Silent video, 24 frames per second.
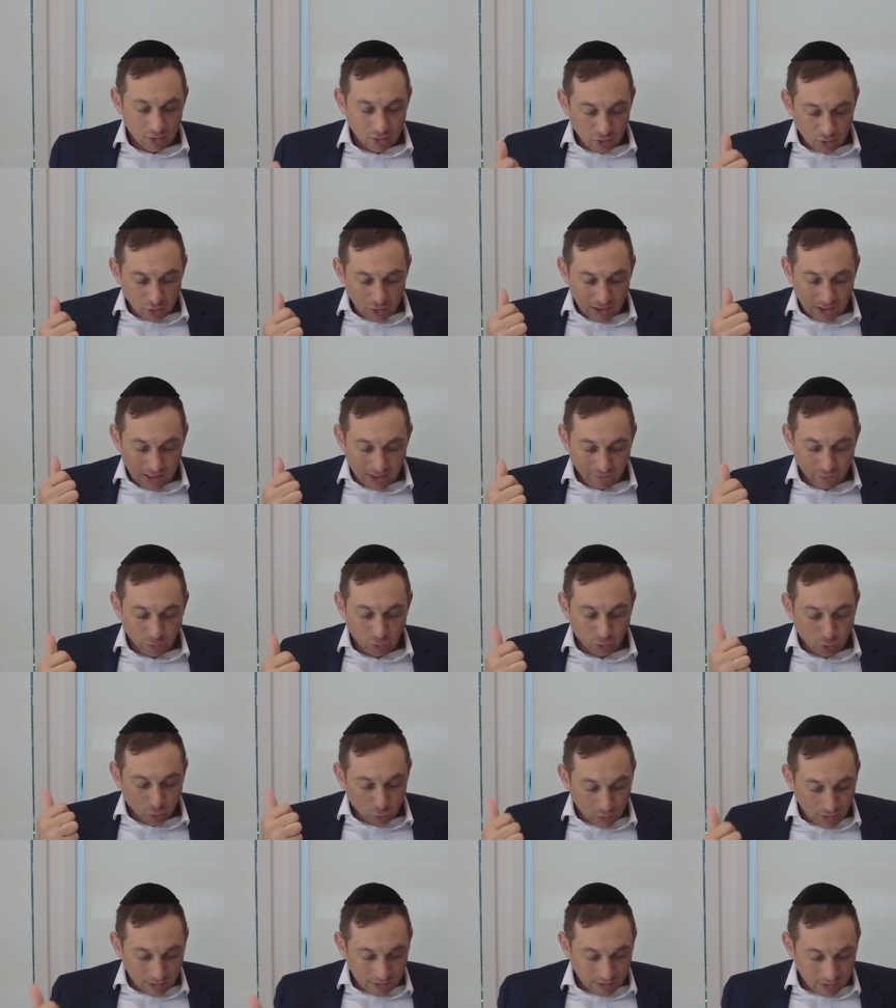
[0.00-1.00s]
You have your
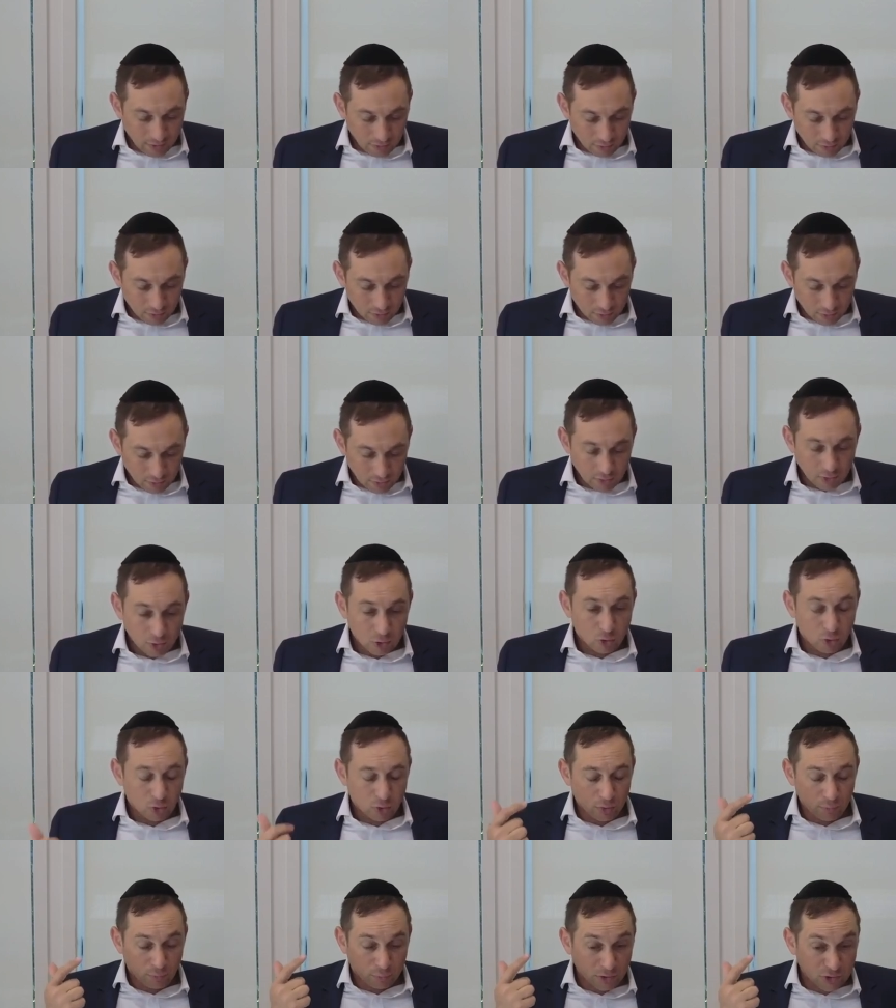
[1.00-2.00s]
20
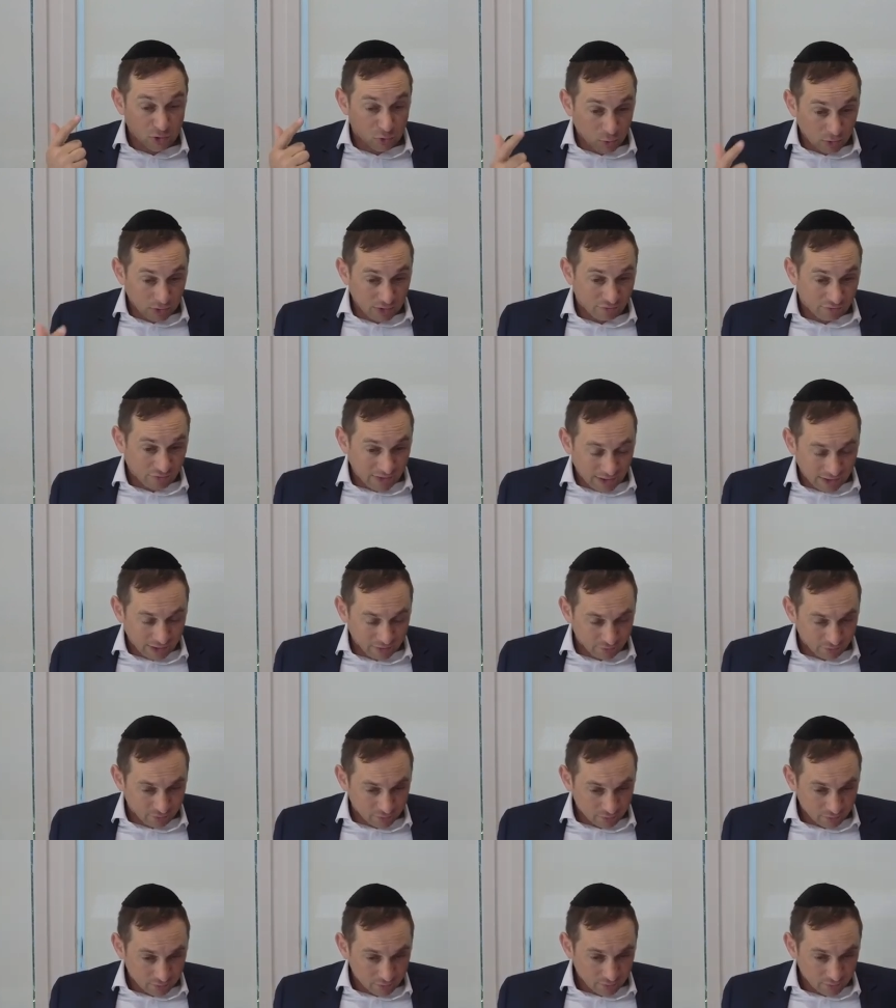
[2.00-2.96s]
plus 25,